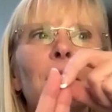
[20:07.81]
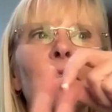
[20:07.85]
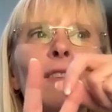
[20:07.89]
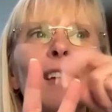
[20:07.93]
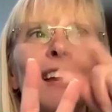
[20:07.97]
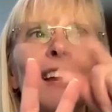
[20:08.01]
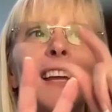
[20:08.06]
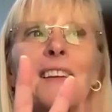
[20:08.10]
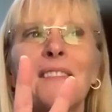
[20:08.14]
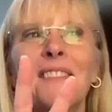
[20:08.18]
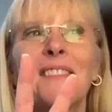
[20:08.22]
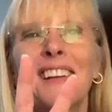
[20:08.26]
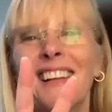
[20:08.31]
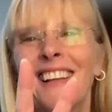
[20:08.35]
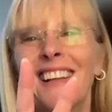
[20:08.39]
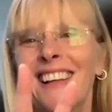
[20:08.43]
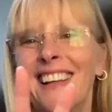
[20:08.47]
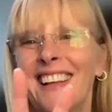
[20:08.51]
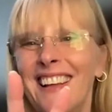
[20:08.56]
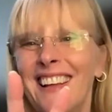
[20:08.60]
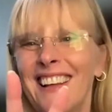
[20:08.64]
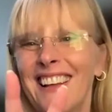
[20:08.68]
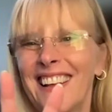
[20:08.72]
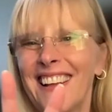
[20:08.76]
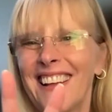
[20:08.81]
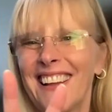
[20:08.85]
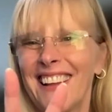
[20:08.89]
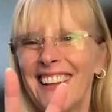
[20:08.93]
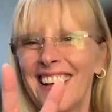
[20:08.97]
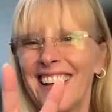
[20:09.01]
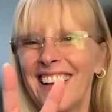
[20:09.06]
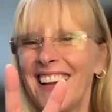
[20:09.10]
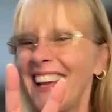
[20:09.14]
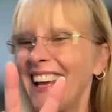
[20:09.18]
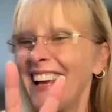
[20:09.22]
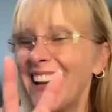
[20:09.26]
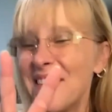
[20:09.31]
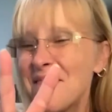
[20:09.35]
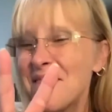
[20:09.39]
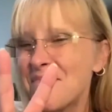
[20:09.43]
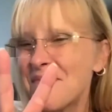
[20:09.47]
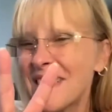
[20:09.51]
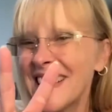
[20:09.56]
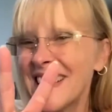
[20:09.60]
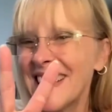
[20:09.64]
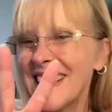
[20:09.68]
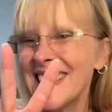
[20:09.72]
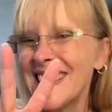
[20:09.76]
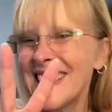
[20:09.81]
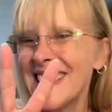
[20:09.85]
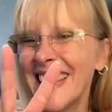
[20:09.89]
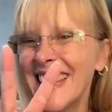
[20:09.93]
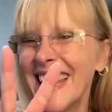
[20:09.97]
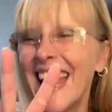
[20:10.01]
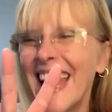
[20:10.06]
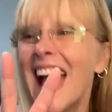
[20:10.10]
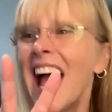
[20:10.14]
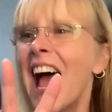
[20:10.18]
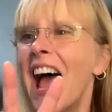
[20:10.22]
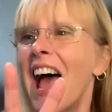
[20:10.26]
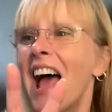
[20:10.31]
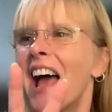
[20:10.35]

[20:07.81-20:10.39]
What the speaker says: V. Pretty easy.